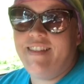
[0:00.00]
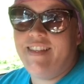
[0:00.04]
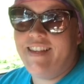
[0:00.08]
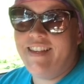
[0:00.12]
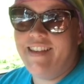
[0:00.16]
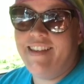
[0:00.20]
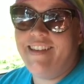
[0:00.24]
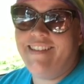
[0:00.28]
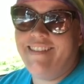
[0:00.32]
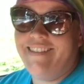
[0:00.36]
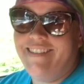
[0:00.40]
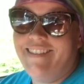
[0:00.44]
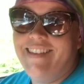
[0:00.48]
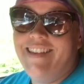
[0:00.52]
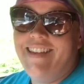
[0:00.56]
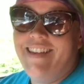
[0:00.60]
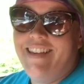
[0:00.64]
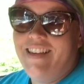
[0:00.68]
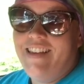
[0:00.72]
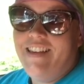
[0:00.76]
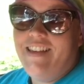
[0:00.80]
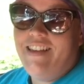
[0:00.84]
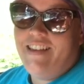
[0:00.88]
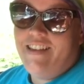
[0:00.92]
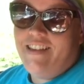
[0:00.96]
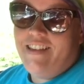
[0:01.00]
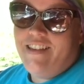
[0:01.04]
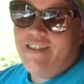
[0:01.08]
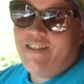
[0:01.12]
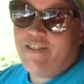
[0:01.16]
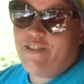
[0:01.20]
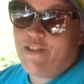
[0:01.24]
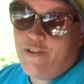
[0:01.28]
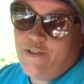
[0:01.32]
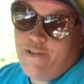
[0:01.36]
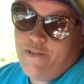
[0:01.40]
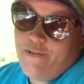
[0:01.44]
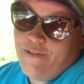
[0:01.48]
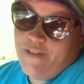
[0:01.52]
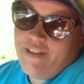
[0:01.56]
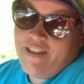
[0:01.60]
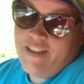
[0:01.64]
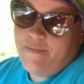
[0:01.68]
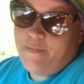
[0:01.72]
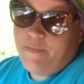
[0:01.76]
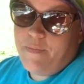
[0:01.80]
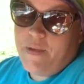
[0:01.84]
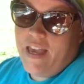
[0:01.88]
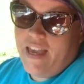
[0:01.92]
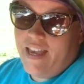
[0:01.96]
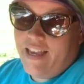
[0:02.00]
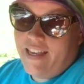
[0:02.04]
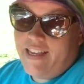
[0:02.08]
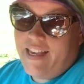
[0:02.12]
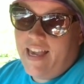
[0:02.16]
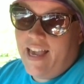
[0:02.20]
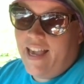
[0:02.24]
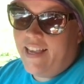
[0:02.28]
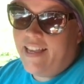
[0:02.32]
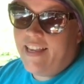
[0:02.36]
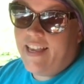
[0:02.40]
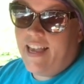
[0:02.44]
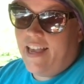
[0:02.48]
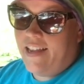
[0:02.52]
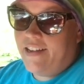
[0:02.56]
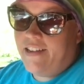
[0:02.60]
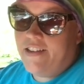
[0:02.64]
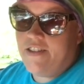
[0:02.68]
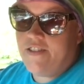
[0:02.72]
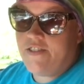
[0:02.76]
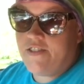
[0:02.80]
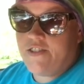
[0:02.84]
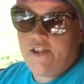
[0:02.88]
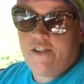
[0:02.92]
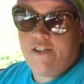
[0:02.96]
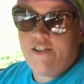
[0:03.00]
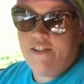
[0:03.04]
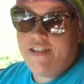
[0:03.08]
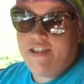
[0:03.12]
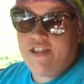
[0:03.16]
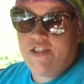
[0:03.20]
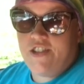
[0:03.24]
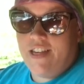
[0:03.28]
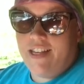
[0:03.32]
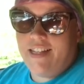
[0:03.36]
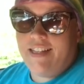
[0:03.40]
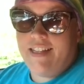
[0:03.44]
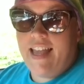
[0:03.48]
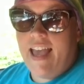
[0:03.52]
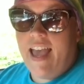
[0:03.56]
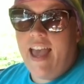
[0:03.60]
Yeah. So it can get discouraging to